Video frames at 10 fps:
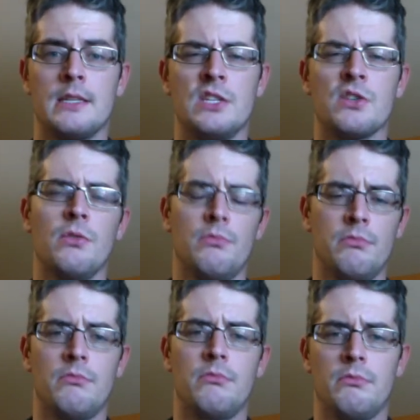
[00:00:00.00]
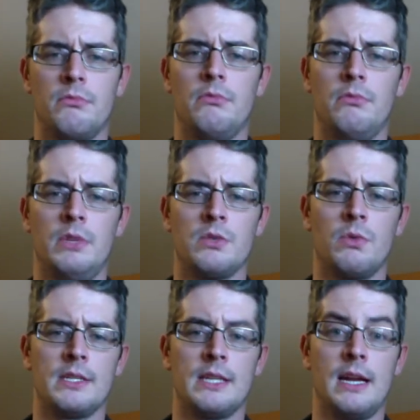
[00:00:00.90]
These are these are
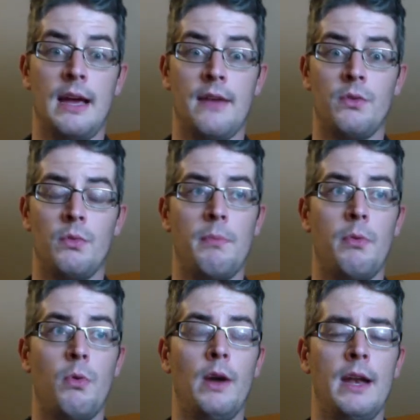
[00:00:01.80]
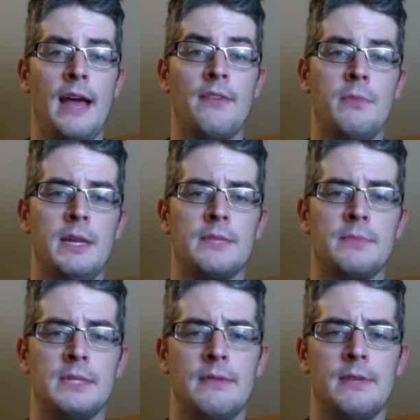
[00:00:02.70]
ones that I have to report, and I have to meet a
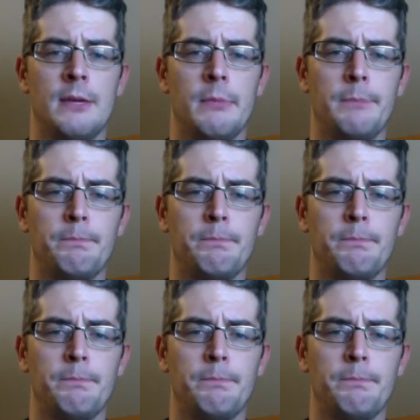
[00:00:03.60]
specific number.